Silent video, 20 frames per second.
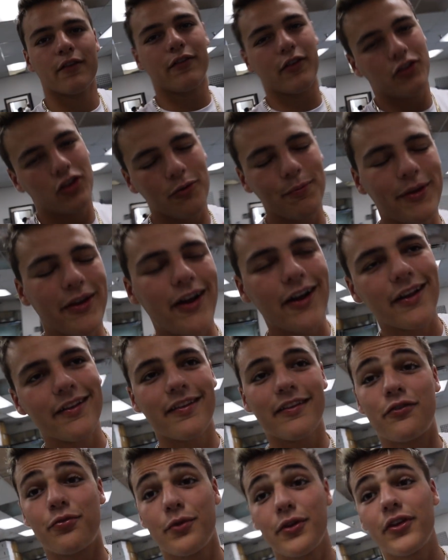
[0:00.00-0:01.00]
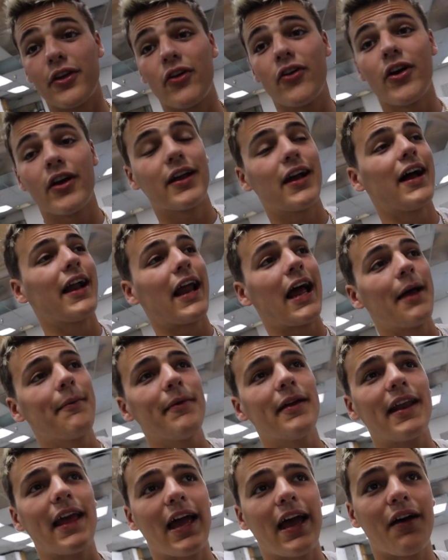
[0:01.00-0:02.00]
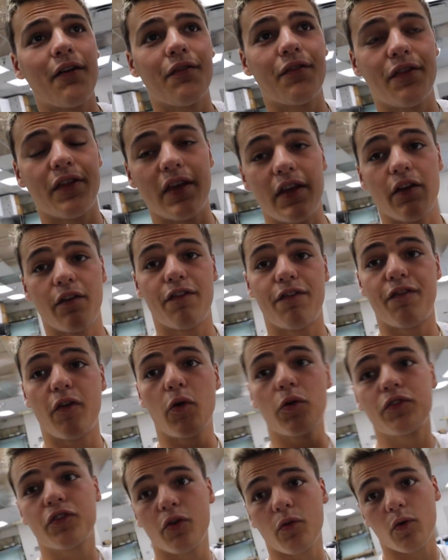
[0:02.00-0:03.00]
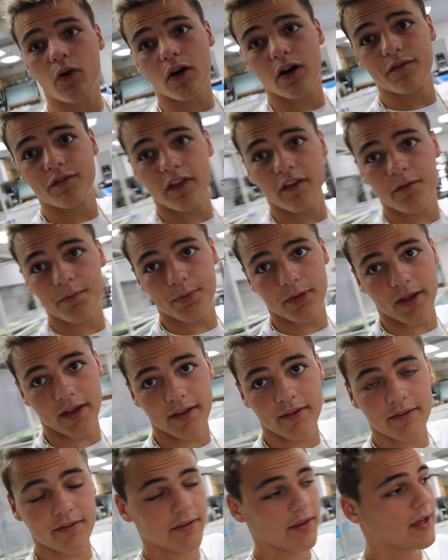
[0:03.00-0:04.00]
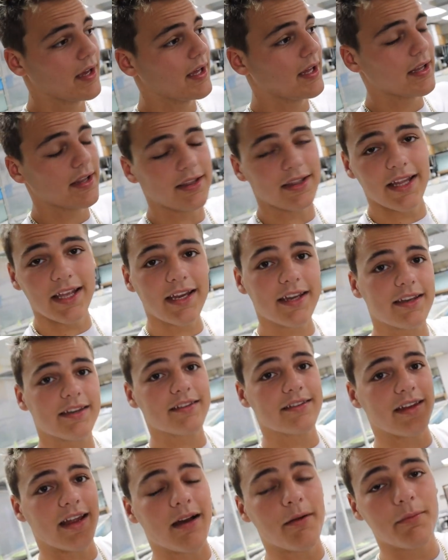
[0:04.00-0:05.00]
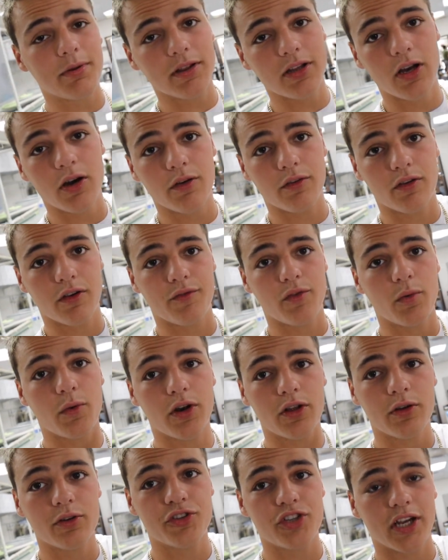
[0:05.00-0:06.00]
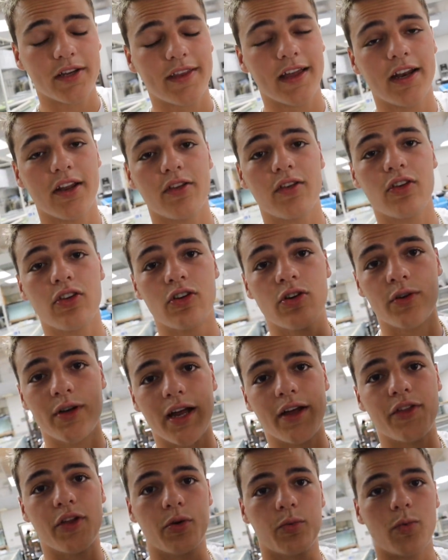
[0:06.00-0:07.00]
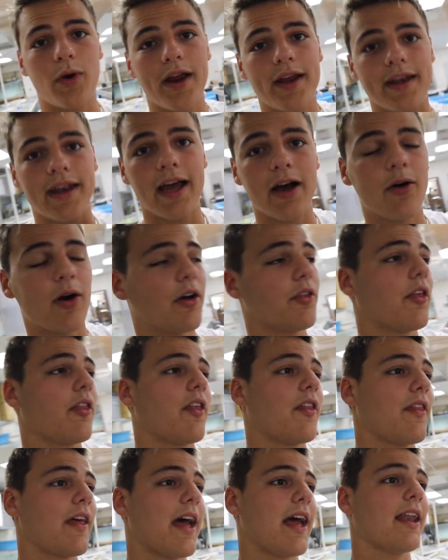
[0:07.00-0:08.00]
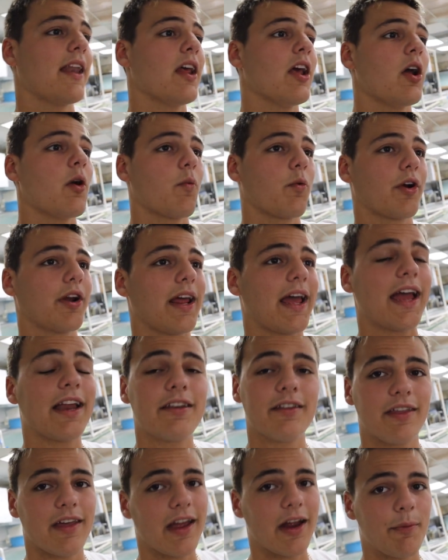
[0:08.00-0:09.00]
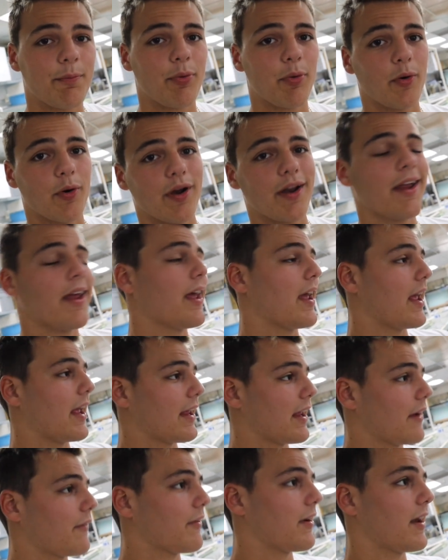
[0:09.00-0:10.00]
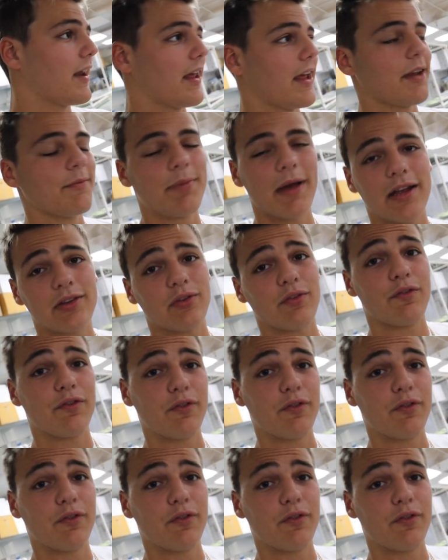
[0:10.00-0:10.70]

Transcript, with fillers: So to be honest, that's really all I got. I'm gonna have the full tour of this place linked down below, so if you wanna go check that out, you can go down there right now. Other than that, we're gonna head to the airport and get ready to head back to